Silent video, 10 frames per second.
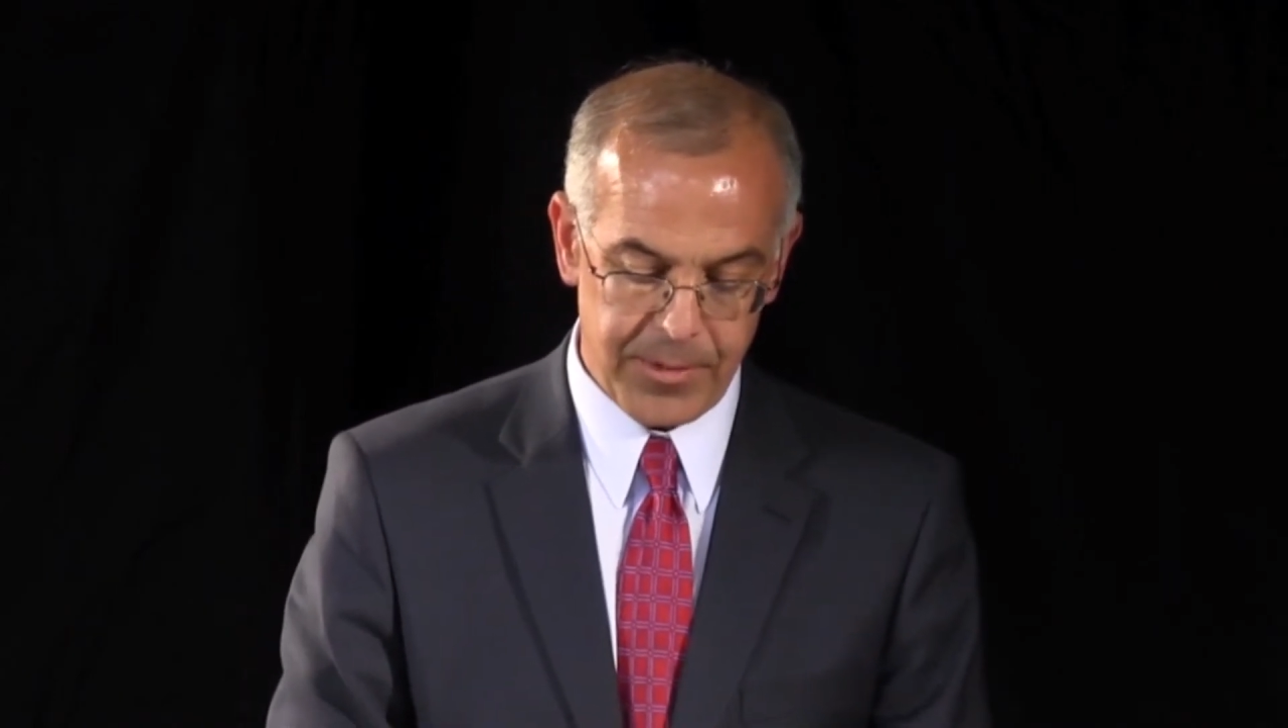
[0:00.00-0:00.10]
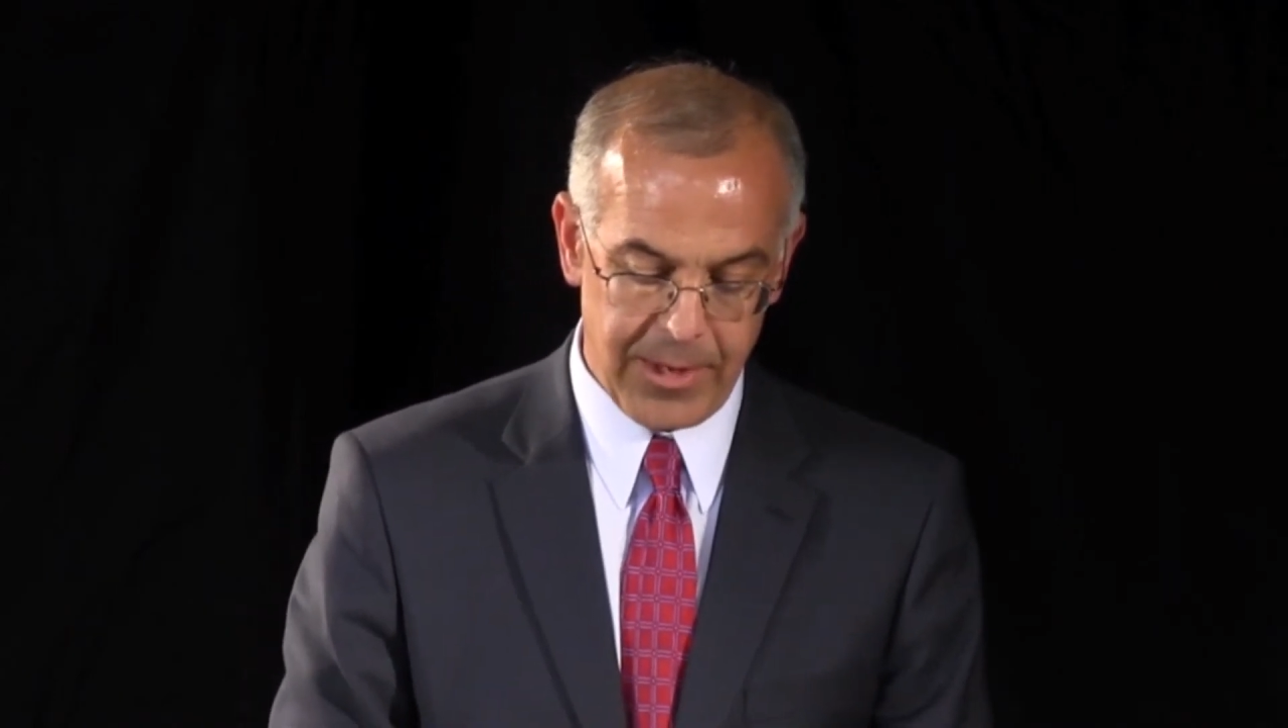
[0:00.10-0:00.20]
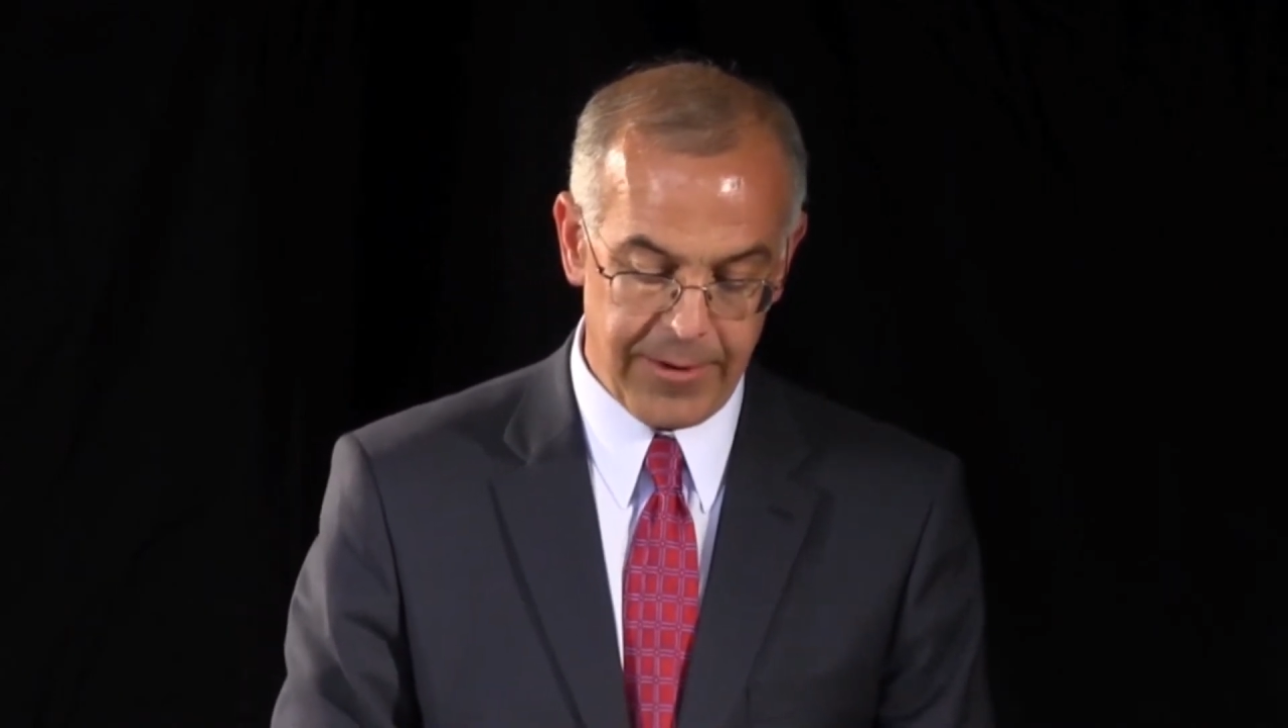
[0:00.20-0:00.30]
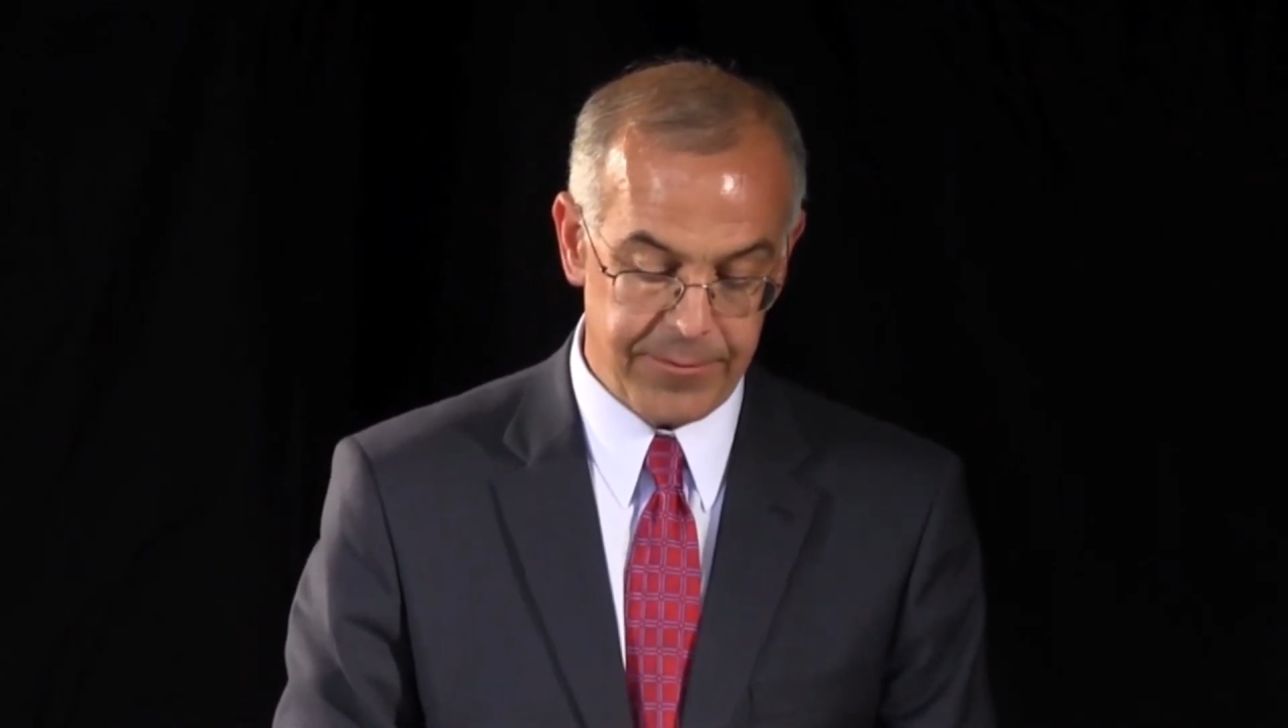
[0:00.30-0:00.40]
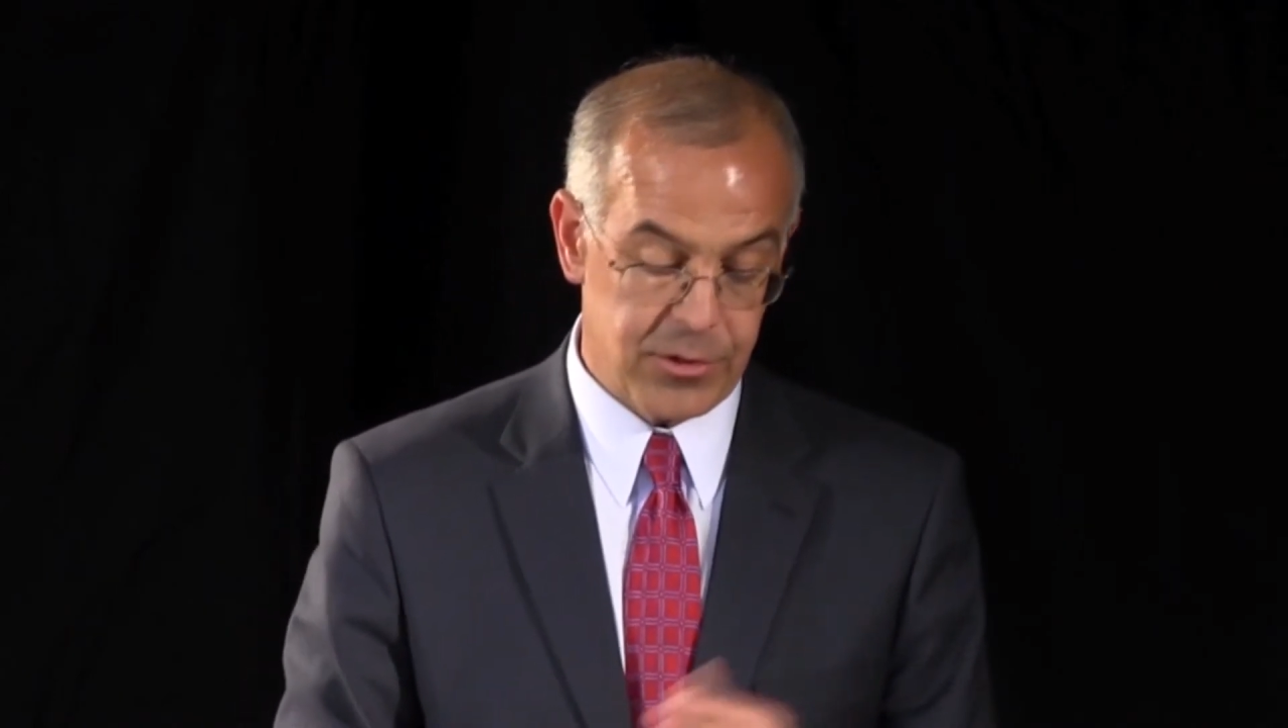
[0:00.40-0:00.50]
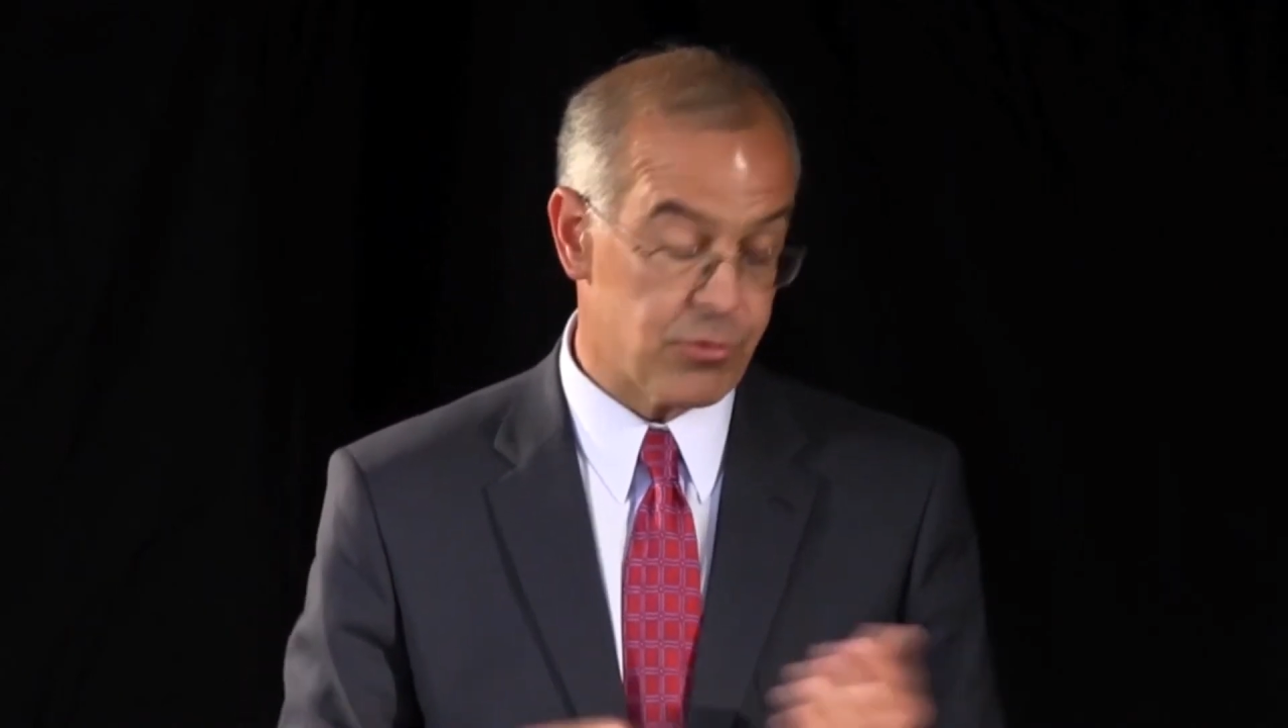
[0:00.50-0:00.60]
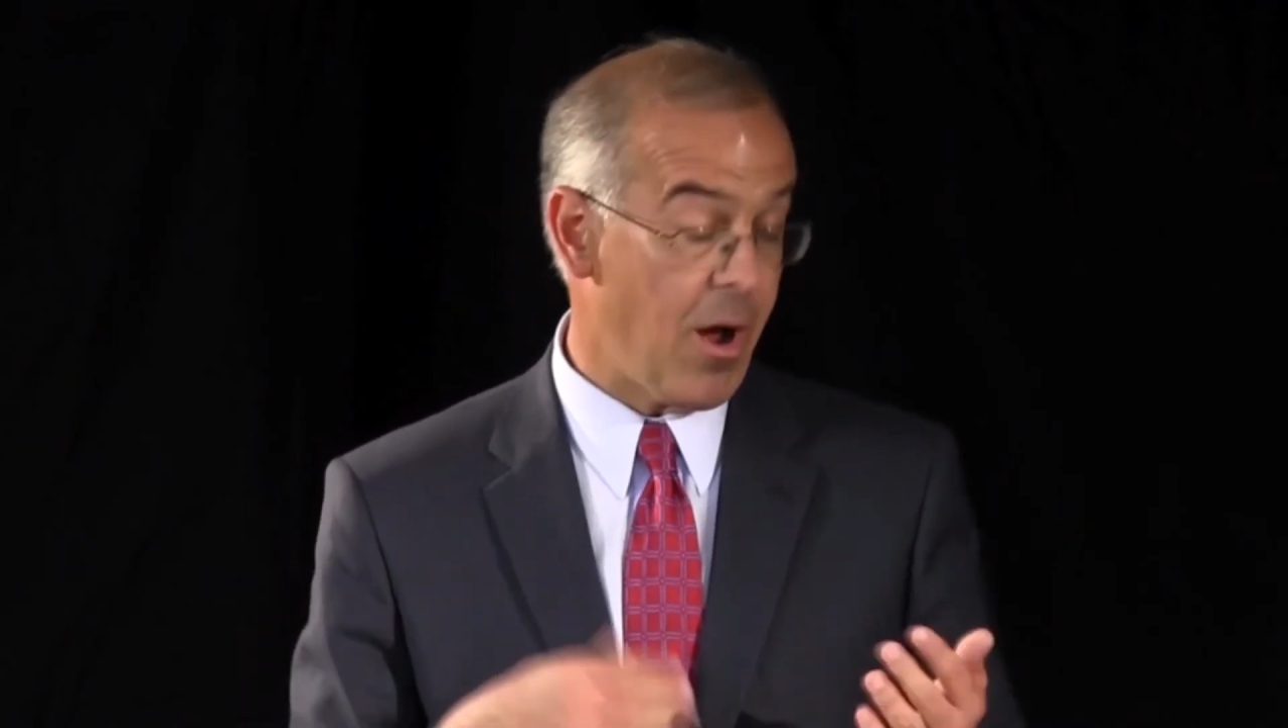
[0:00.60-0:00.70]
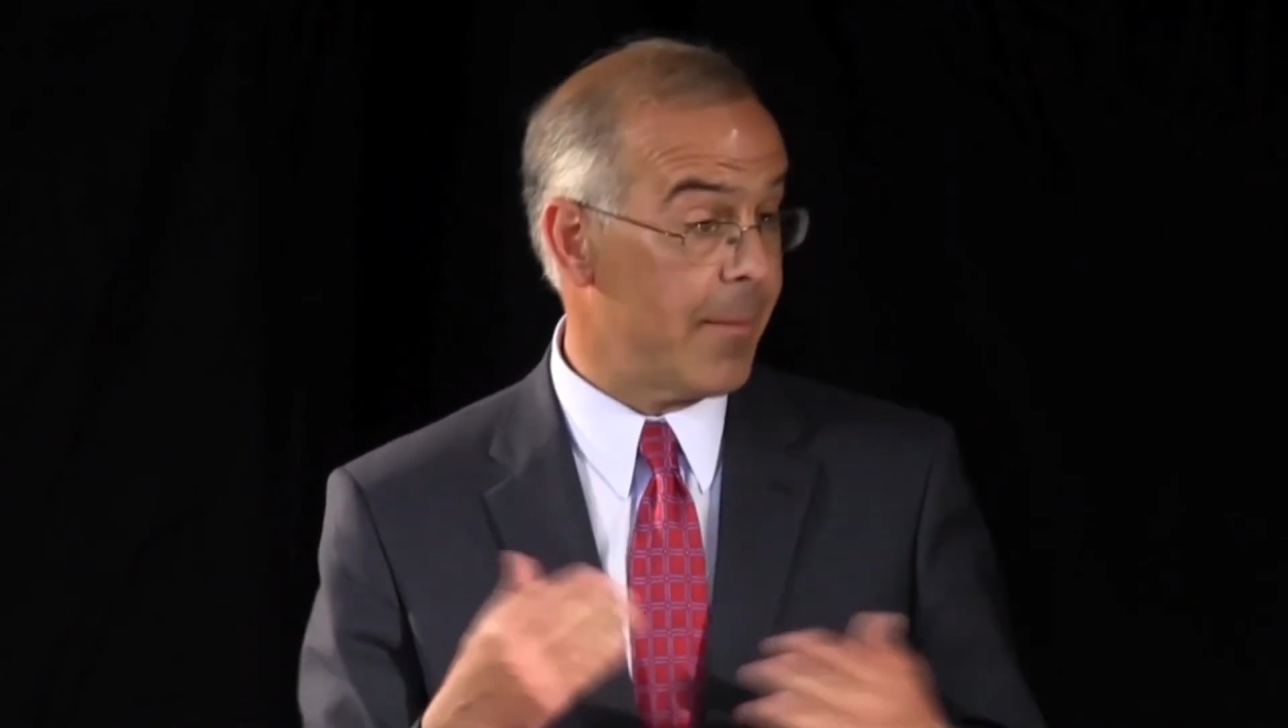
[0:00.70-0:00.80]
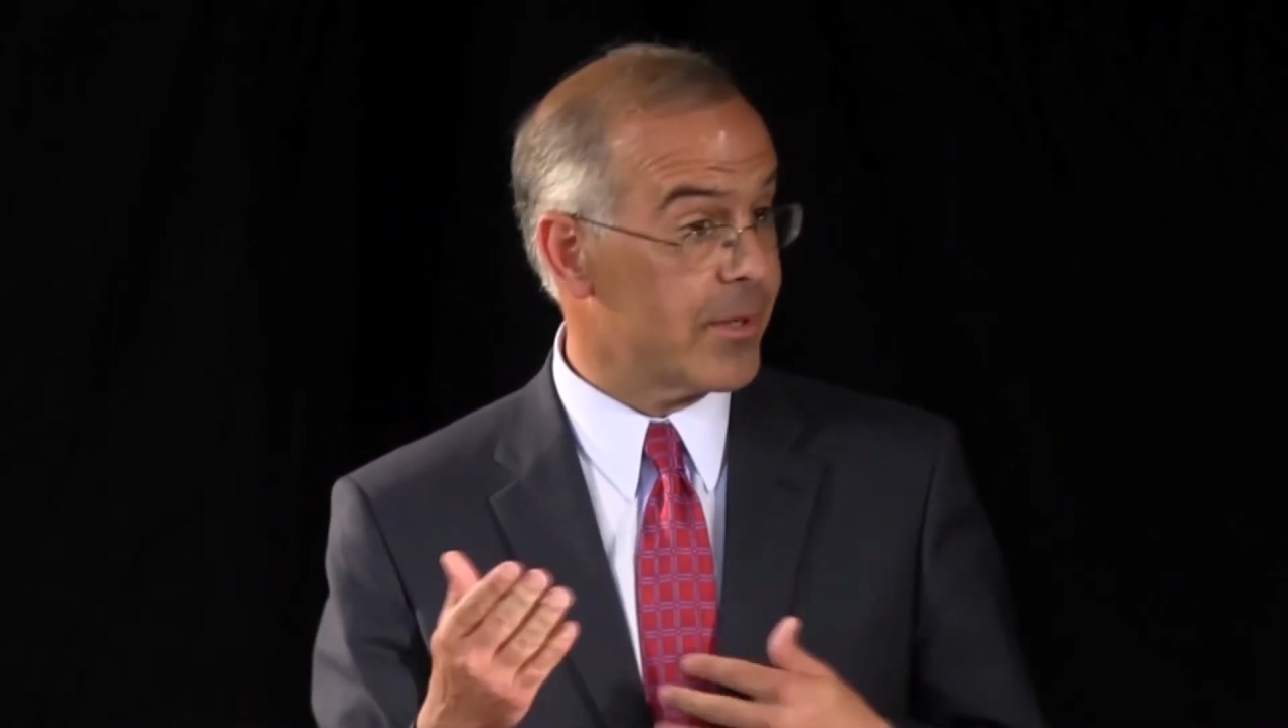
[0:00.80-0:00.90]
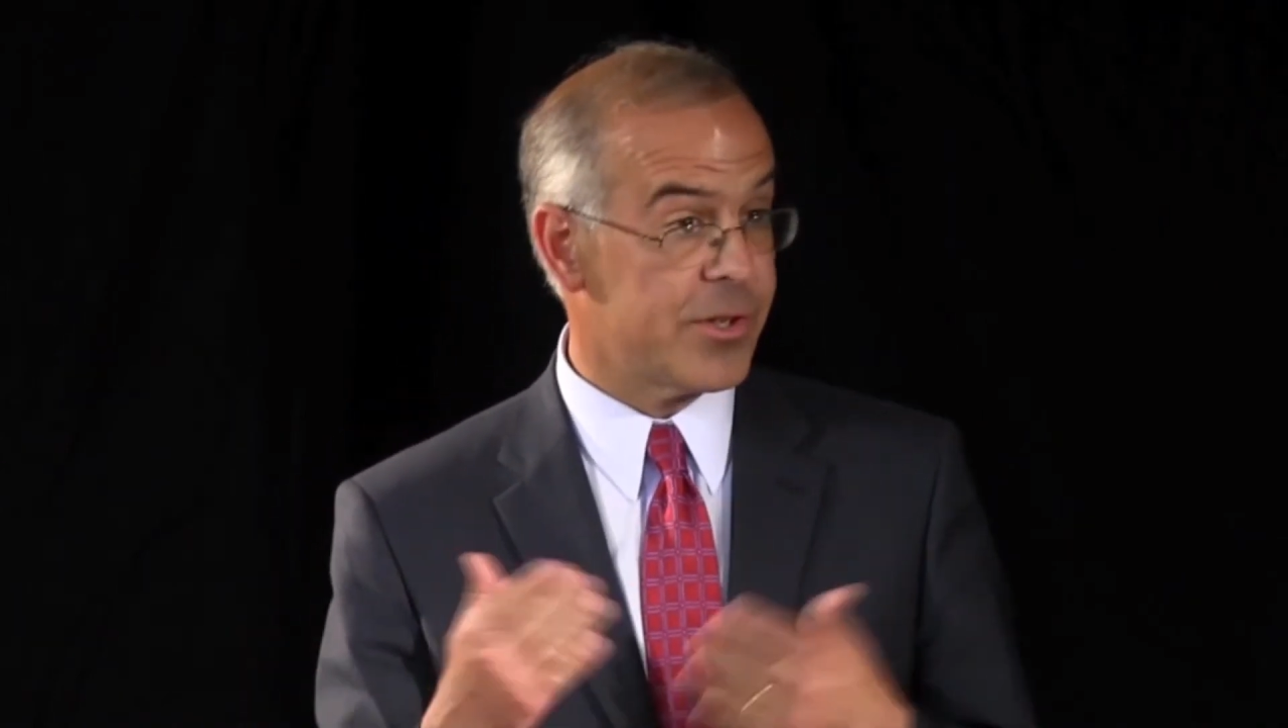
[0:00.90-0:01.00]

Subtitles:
gives drama